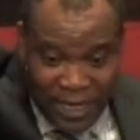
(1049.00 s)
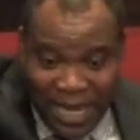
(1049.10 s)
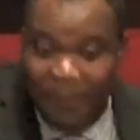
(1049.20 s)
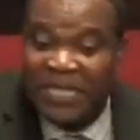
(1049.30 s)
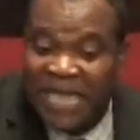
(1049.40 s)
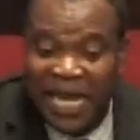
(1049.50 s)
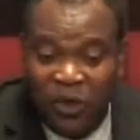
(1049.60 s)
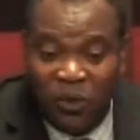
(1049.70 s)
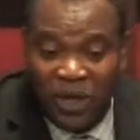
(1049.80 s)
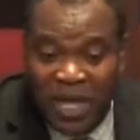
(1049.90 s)
Let me tell
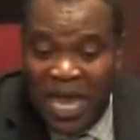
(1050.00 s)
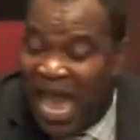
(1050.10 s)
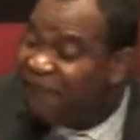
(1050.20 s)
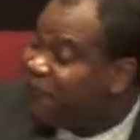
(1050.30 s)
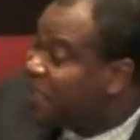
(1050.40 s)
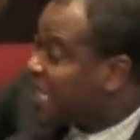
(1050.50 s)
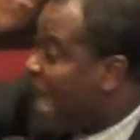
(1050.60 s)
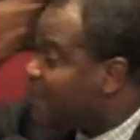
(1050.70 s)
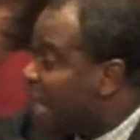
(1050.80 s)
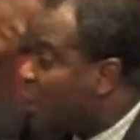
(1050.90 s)
you, every time that they